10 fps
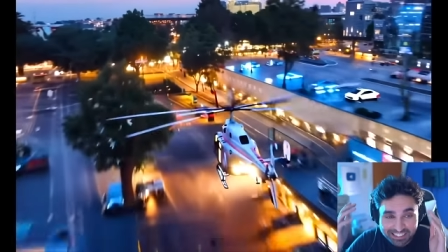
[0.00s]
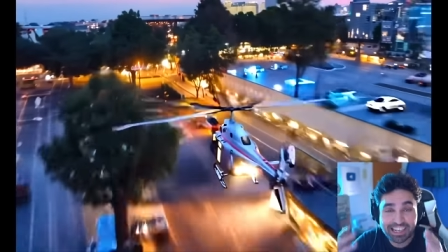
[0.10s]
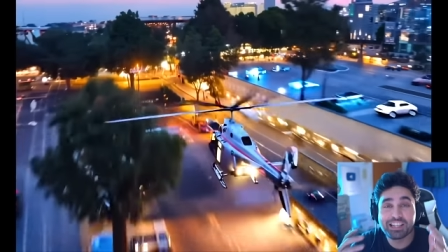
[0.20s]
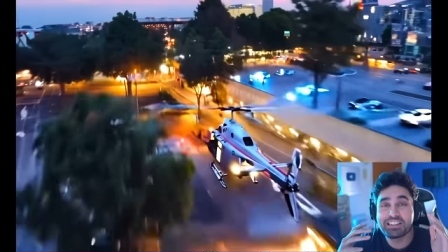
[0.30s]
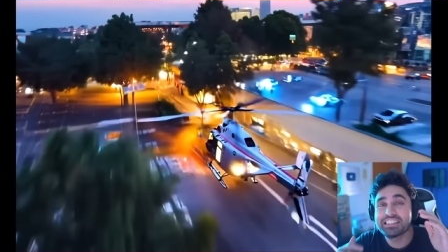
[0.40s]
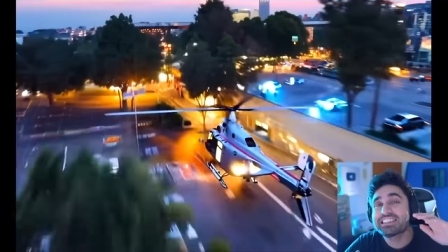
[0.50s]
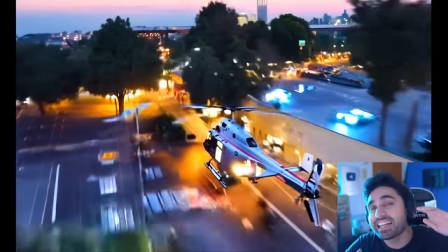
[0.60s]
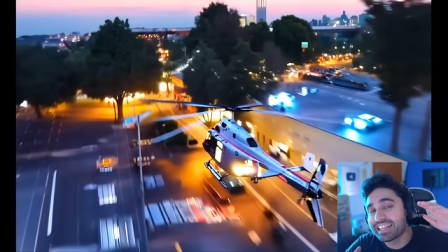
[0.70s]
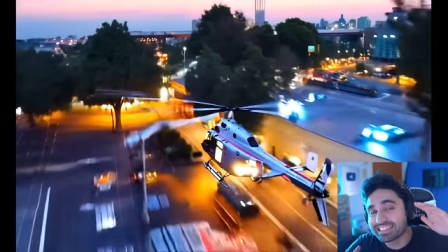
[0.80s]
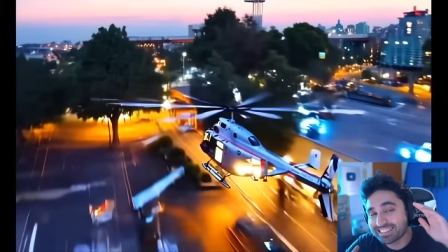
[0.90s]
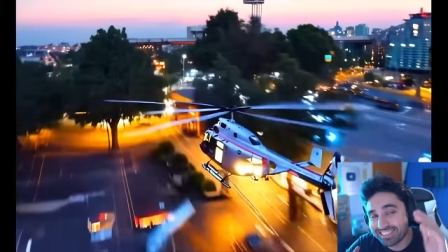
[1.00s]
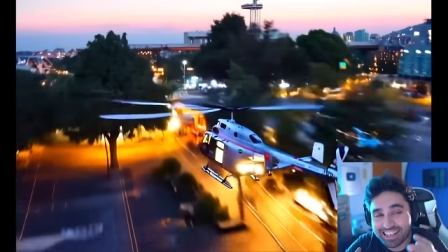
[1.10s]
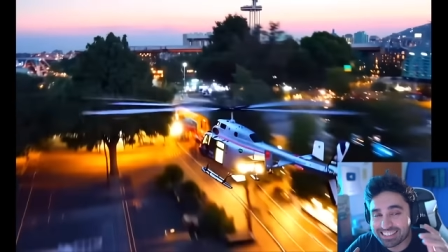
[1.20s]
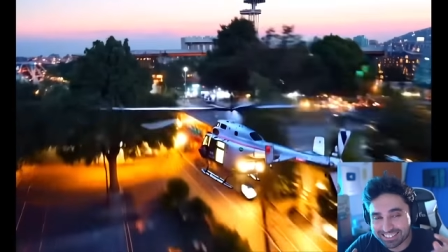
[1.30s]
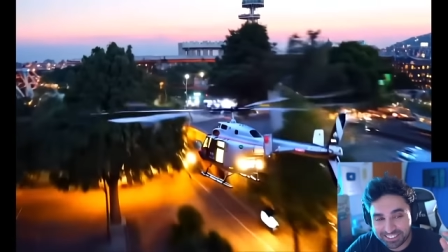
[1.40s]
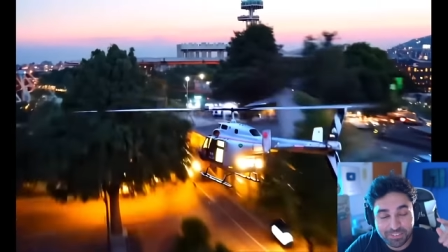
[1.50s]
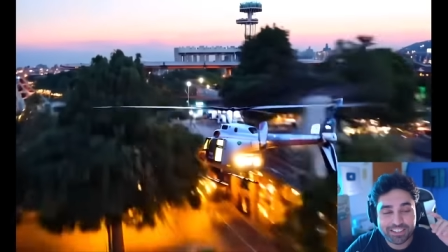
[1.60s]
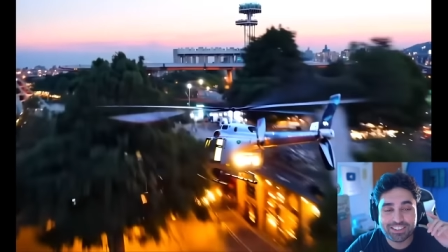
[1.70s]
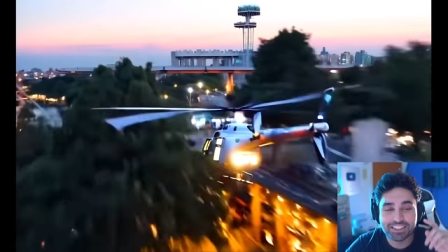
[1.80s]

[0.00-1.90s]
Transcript: Yo, this thing is crazy, man.